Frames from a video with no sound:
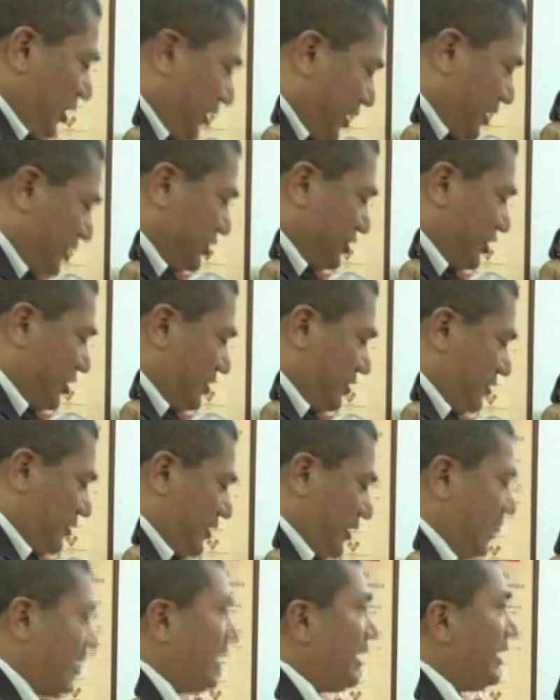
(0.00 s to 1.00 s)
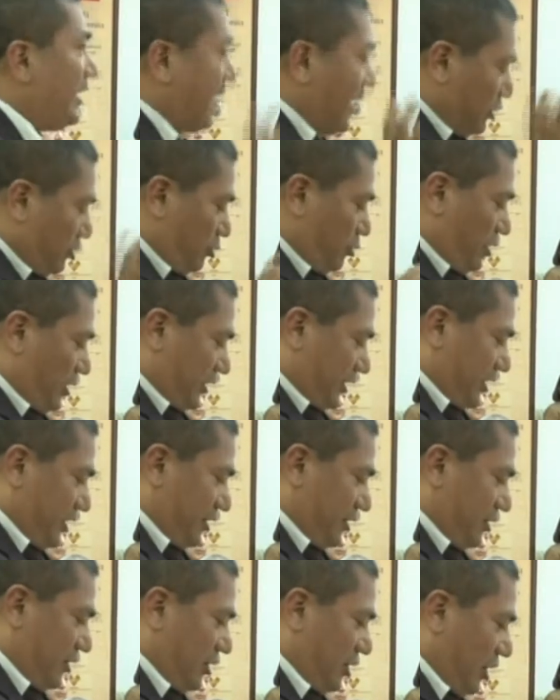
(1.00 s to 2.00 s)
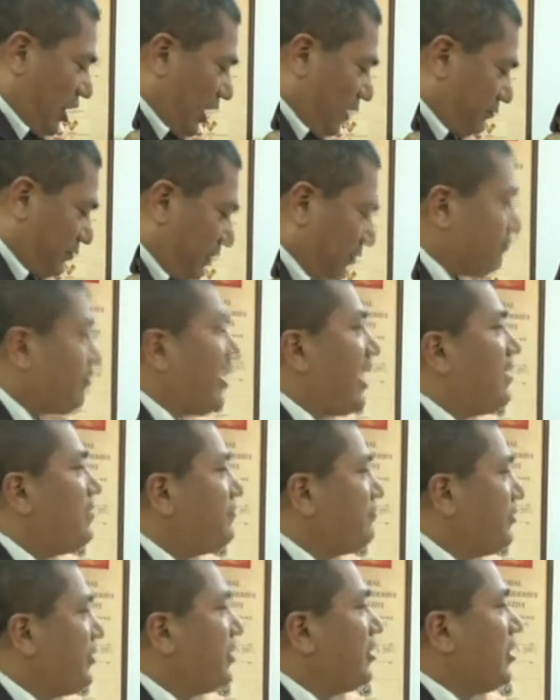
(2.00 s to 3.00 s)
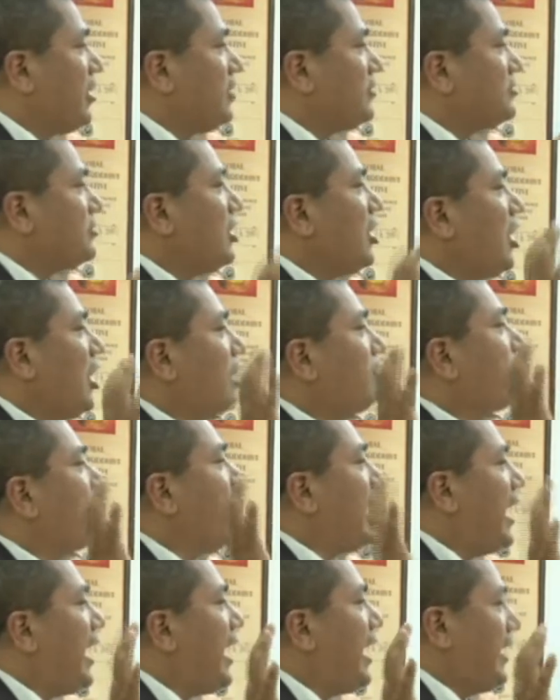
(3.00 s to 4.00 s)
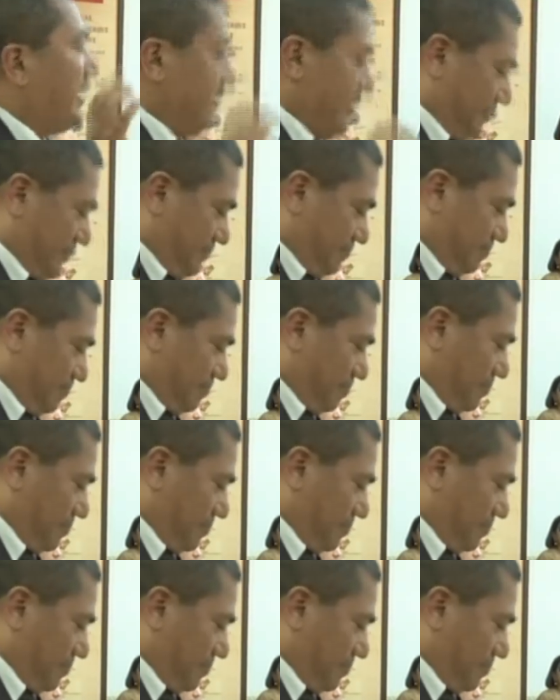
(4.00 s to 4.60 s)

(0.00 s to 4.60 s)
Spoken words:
connection, networking of the 5 fingers of a hand.